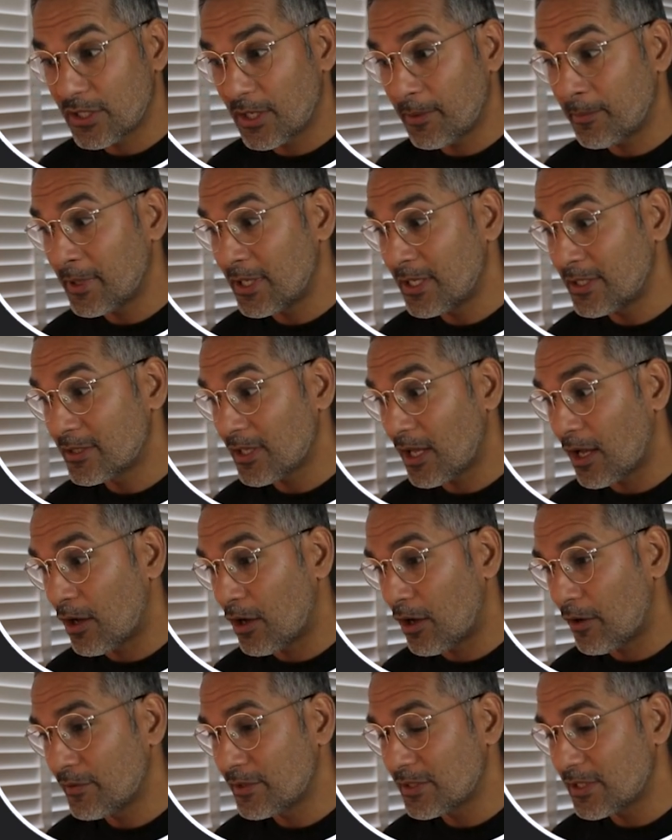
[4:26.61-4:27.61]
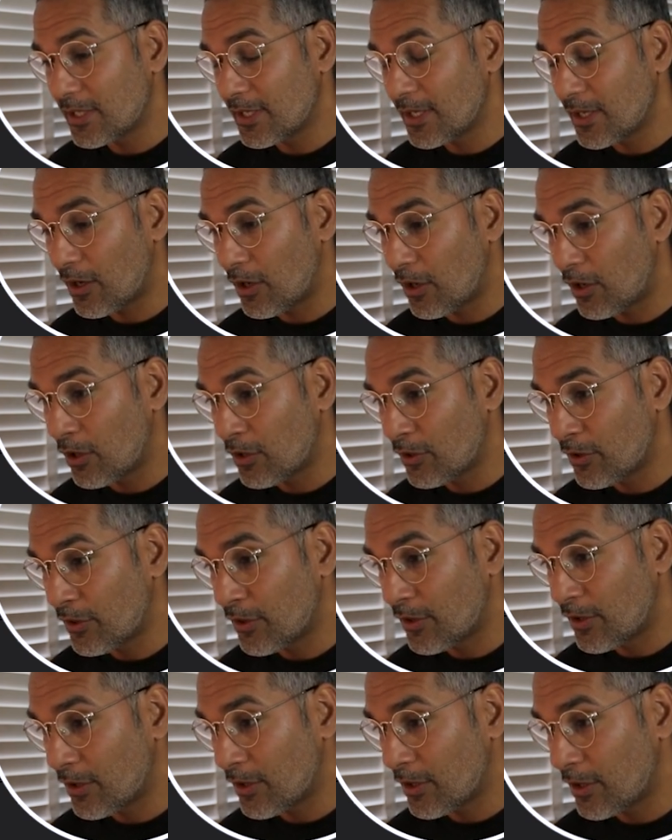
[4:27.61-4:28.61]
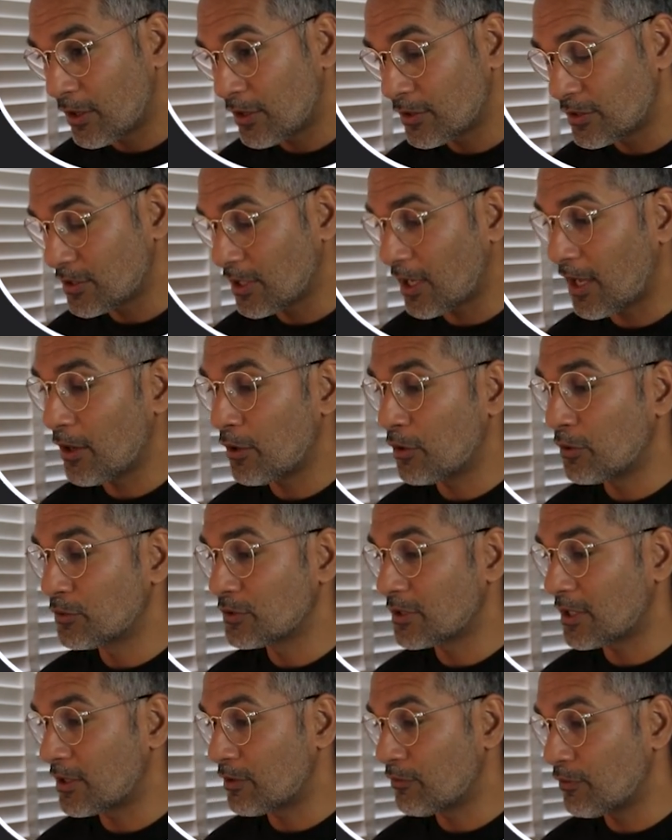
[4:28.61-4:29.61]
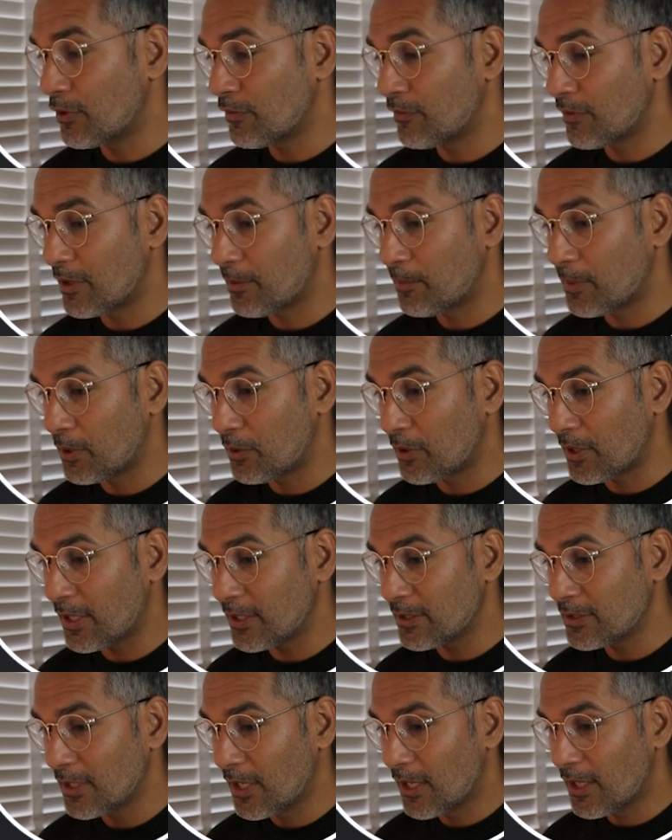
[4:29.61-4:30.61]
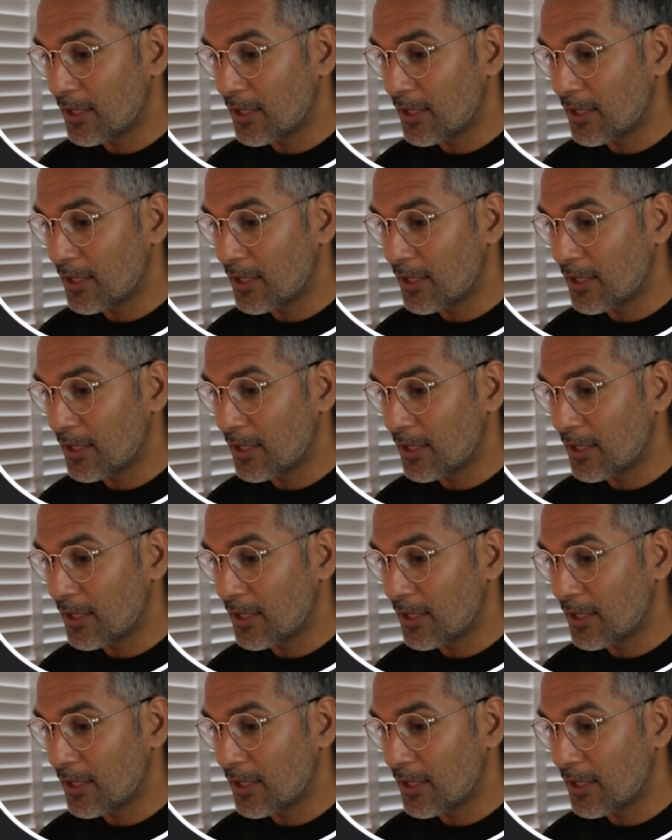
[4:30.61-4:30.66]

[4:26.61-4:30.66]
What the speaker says: chimneys are obviously on the tiles and the roof of the building.